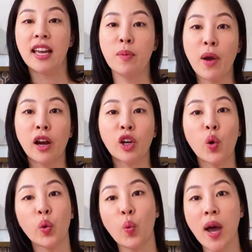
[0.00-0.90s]
In America
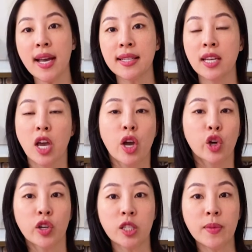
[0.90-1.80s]
or the West,
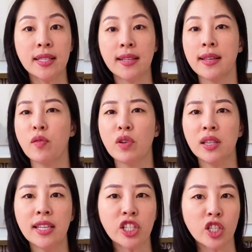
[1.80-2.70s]
Christmas is a
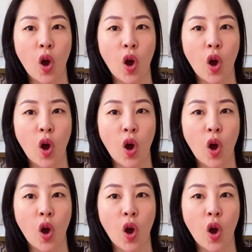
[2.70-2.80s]
religious